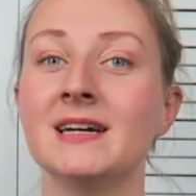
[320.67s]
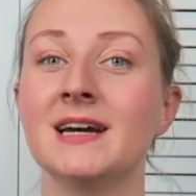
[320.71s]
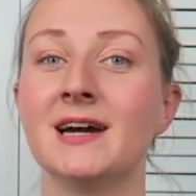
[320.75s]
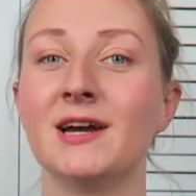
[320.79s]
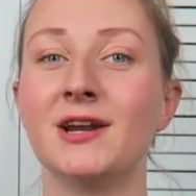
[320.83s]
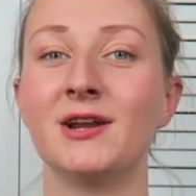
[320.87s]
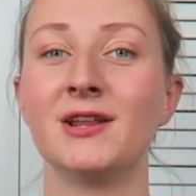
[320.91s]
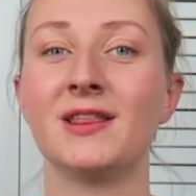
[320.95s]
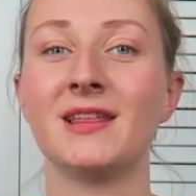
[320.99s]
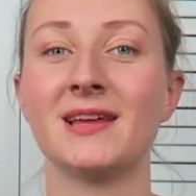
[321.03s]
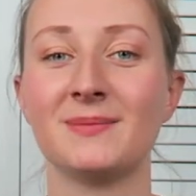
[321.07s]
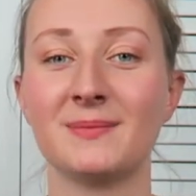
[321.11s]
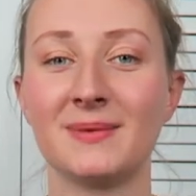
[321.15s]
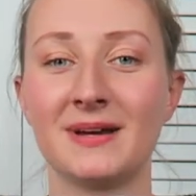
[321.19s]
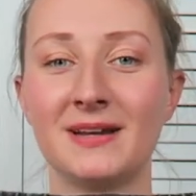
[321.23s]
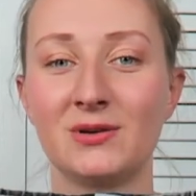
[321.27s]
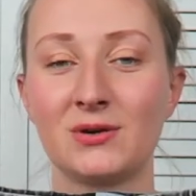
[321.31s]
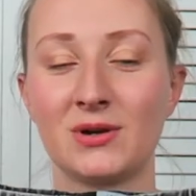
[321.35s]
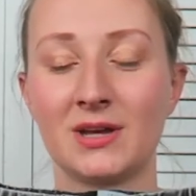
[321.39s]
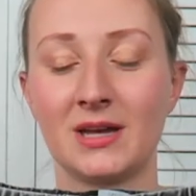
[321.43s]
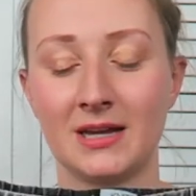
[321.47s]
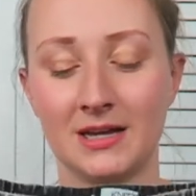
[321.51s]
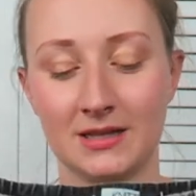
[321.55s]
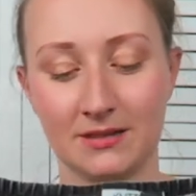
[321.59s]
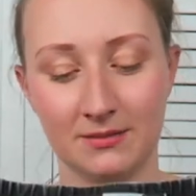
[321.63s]
I do think by
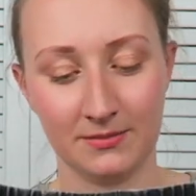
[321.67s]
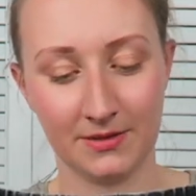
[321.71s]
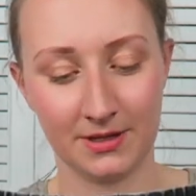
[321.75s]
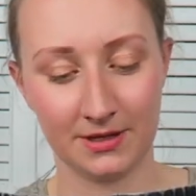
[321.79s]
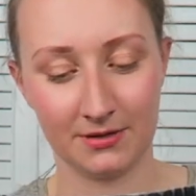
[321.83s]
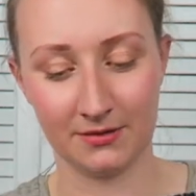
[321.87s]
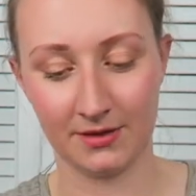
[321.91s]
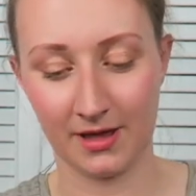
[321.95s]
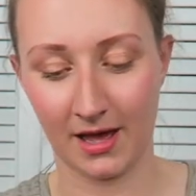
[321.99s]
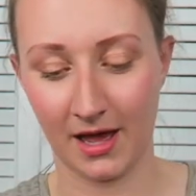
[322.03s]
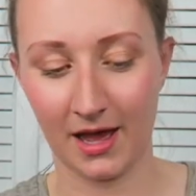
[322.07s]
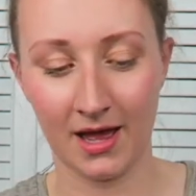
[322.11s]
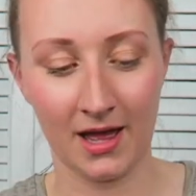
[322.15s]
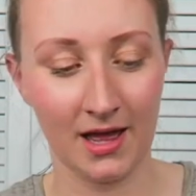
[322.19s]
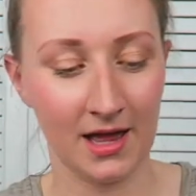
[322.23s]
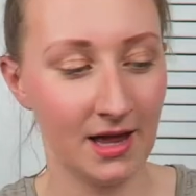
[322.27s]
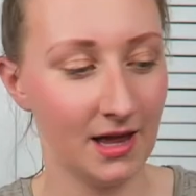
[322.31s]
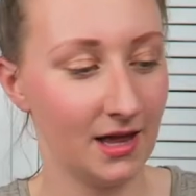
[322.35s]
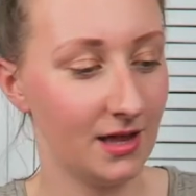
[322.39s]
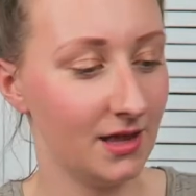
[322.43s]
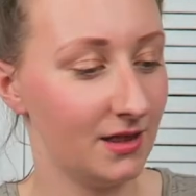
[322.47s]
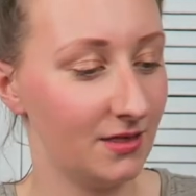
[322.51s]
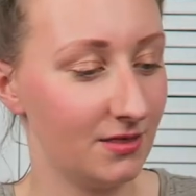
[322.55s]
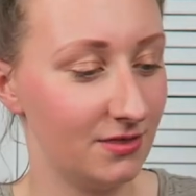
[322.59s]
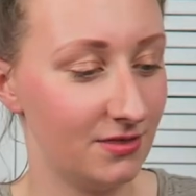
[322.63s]
looking at them though that
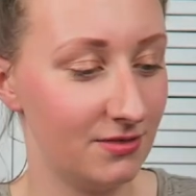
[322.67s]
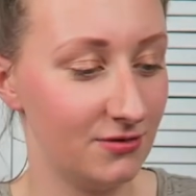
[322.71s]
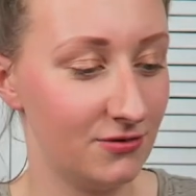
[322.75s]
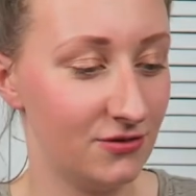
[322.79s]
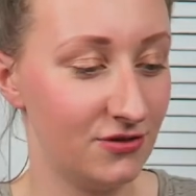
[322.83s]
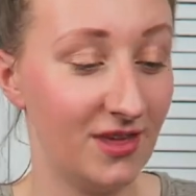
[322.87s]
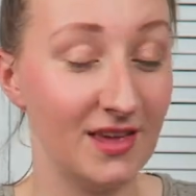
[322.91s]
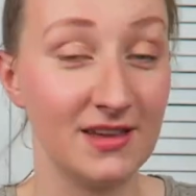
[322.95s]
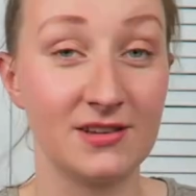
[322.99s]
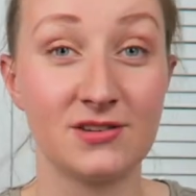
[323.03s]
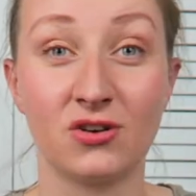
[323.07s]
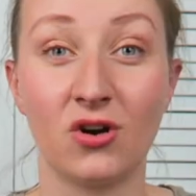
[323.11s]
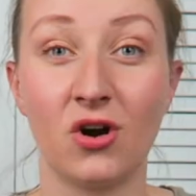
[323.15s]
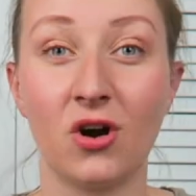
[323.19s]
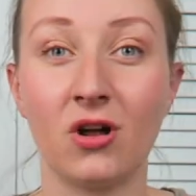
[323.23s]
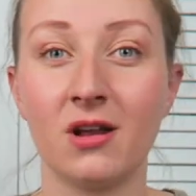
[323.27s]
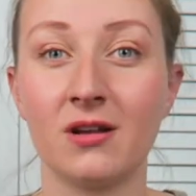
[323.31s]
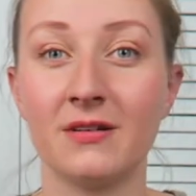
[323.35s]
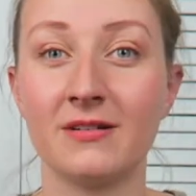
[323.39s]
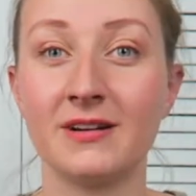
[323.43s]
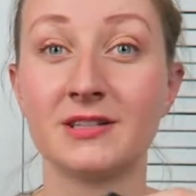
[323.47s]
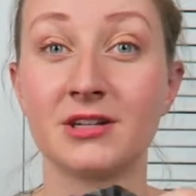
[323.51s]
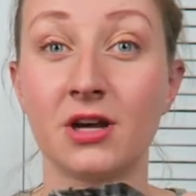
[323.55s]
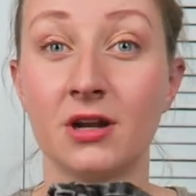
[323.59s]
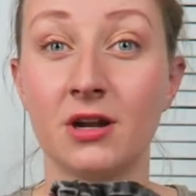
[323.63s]
this
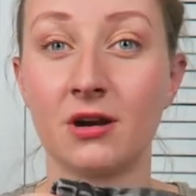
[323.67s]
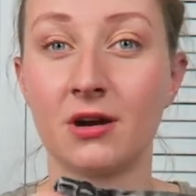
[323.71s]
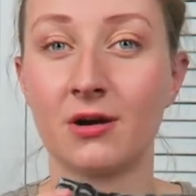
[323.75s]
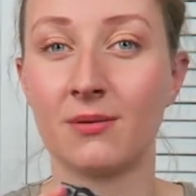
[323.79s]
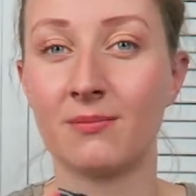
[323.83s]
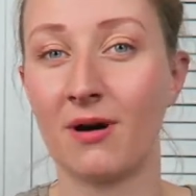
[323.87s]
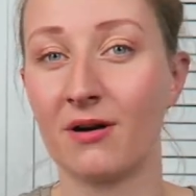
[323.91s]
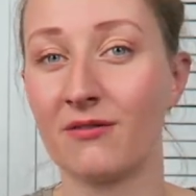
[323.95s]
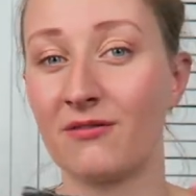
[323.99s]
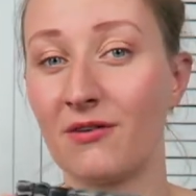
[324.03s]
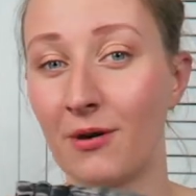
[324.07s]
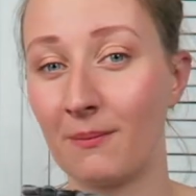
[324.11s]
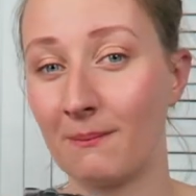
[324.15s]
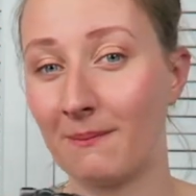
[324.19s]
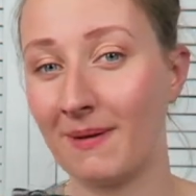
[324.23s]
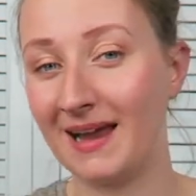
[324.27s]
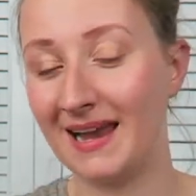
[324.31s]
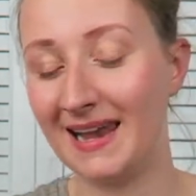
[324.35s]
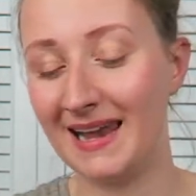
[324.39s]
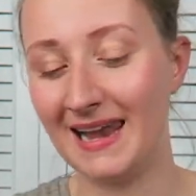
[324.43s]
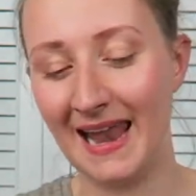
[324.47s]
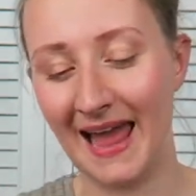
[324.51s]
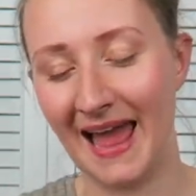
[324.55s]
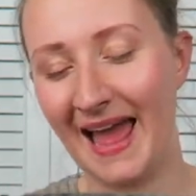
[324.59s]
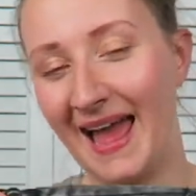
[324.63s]
color is going to come off on my
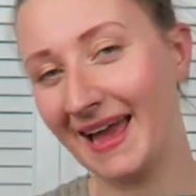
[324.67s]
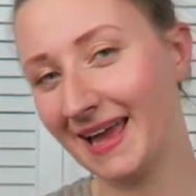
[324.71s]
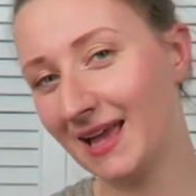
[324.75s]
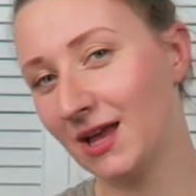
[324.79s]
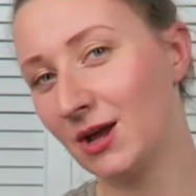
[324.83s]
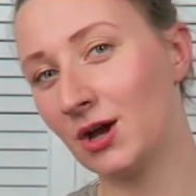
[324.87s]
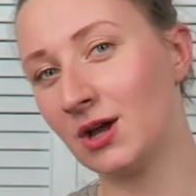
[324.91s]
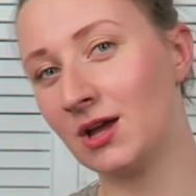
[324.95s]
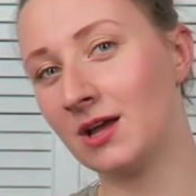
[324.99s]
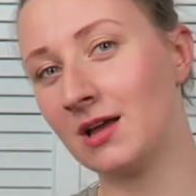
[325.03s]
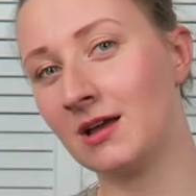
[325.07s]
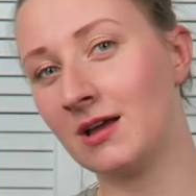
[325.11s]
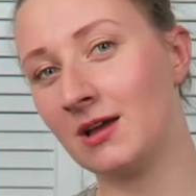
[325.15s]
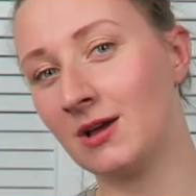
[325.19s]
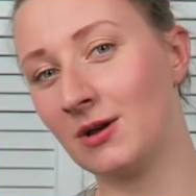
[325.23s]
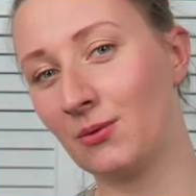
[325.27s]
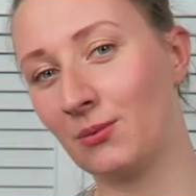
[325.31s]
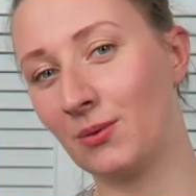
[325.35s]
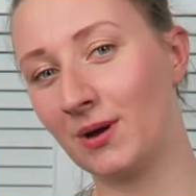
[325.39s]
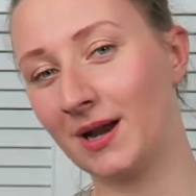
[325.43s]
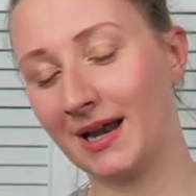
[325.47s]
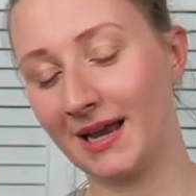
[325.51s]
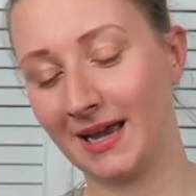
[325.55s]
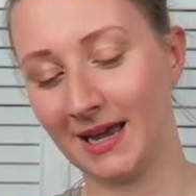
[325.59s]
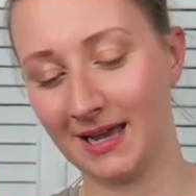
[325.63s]
leg
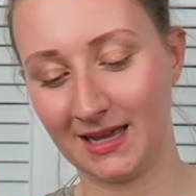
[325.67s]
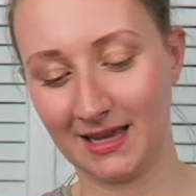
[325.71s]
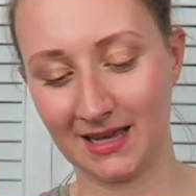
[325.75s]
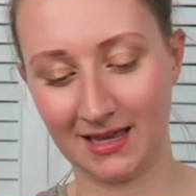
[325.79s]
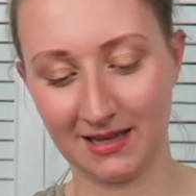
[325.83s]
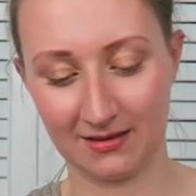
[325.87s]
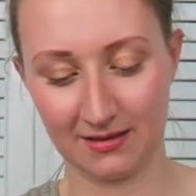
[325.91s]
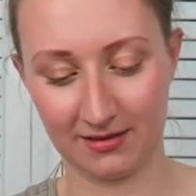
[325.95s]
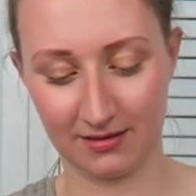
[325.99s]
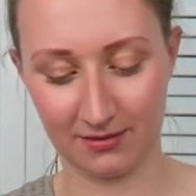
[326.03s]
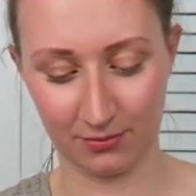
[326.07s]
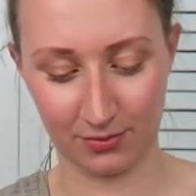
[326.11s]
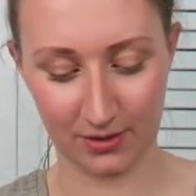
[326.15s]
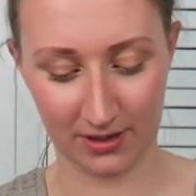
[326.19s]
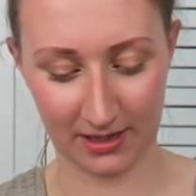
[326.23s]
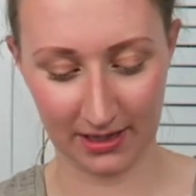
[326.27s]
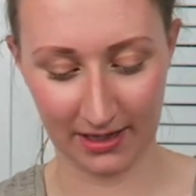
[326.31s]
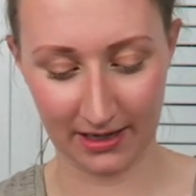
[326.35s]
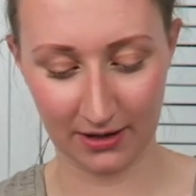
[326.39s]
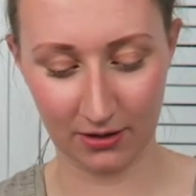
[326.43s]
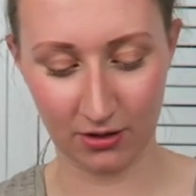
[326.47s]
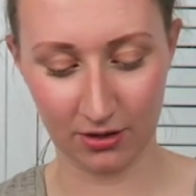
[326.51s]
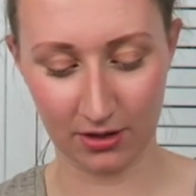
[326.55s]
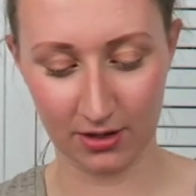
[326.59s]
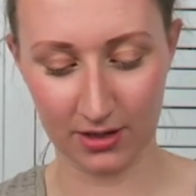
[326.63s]
when I get heat when I
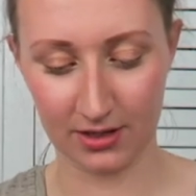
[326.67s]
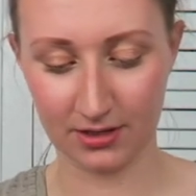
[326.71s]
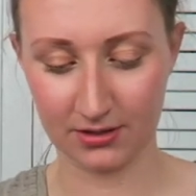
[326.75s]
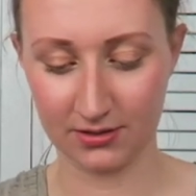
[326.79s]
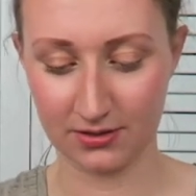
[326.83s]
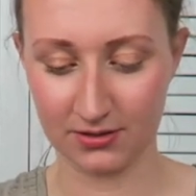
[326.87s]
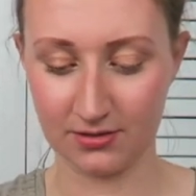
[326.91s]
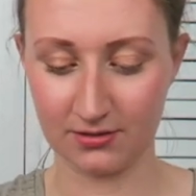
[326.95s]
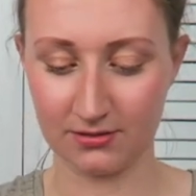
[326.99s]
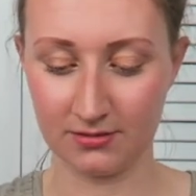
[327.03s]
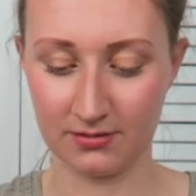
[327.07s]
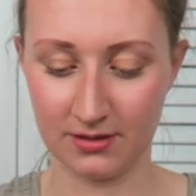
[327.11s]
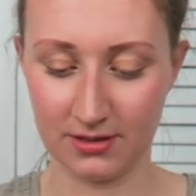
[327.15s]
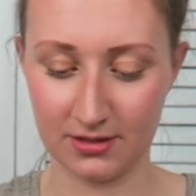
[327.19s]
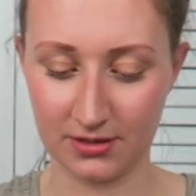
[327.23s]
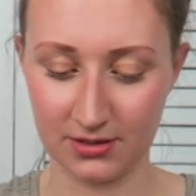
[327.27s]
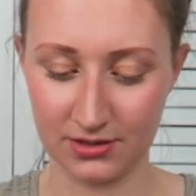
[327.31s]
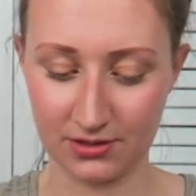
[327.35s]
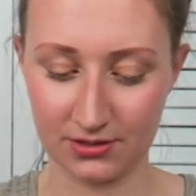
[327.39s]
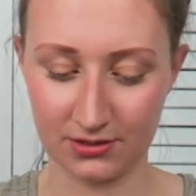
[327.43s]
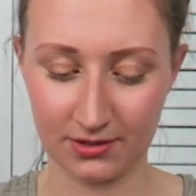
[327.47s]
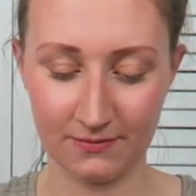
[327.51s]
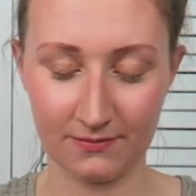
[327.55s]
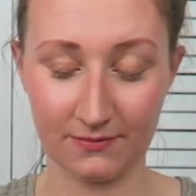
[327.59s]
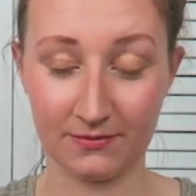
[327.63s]
get hot in the in the
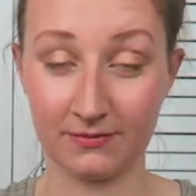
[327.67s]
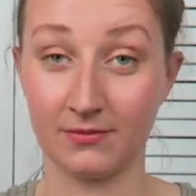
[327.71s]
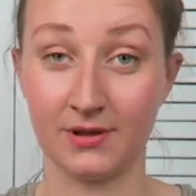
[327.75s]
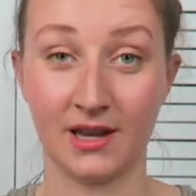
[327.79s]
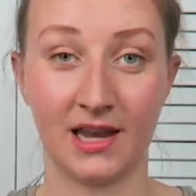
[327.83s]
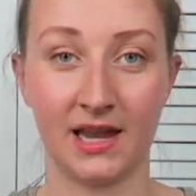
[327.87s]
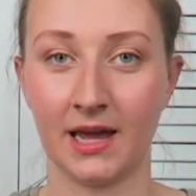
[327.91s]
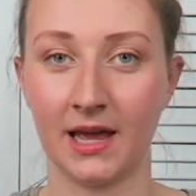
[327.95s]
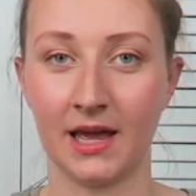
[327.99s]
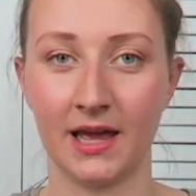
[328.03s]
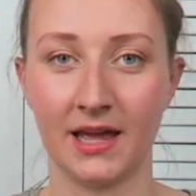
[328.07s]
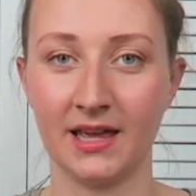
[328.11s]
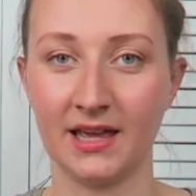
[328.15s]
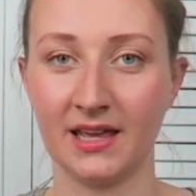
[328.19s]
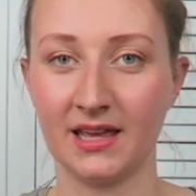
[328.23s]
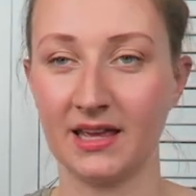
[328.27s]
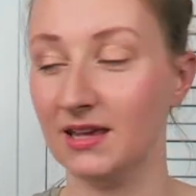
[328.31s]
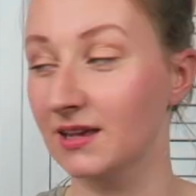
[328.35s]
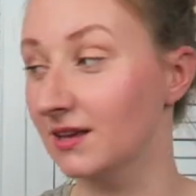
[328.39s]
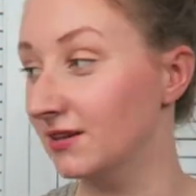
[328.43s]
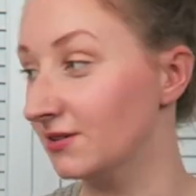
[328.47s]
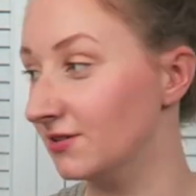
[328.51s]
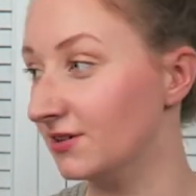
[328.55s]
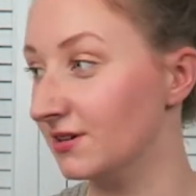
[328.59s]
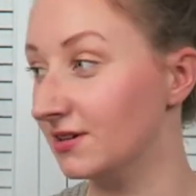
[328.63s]
sun when I get
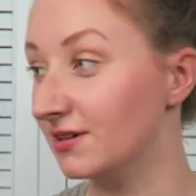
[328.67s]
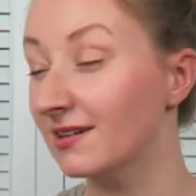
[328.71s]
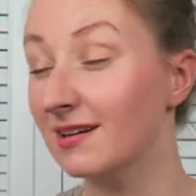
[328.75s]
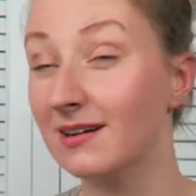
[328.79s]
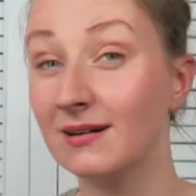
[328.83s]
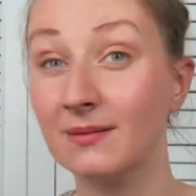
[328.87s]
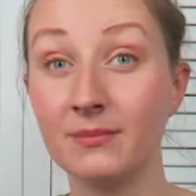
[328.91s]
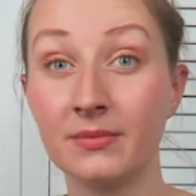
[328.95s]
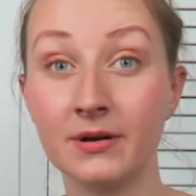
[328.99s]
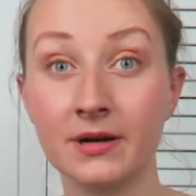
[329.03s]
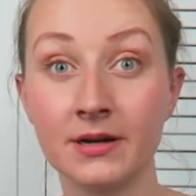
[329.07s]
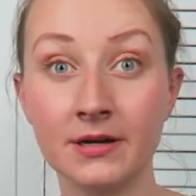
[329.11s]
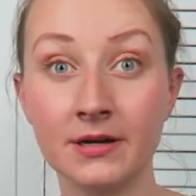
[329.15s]
heated up